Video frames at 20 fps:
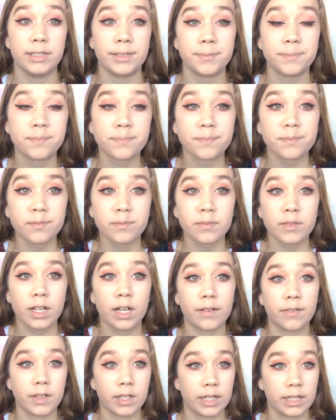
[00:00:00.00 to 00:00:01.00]
I feel like
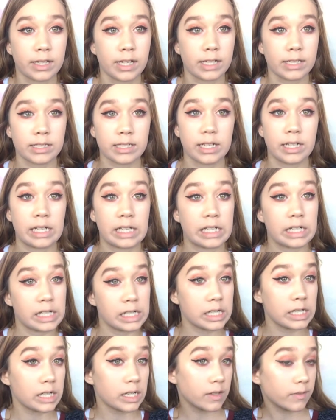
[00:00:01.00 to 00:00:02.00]
that's like
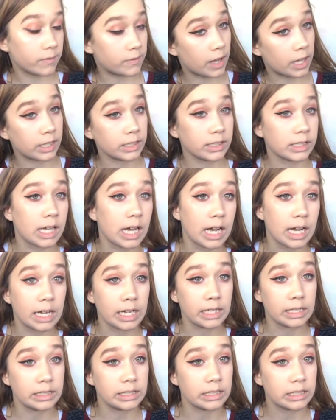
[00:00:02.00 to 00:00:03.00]
Valentine's
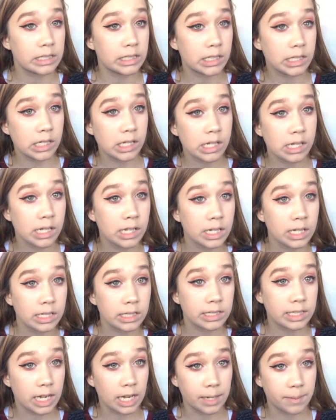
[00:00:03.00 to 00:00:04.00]
type
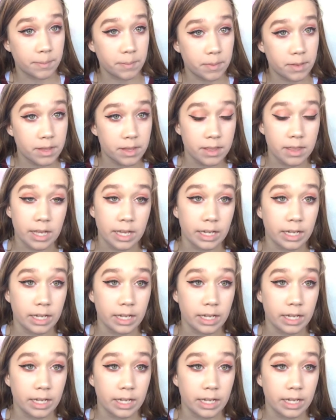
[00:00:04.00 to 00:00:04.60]
thing, you know.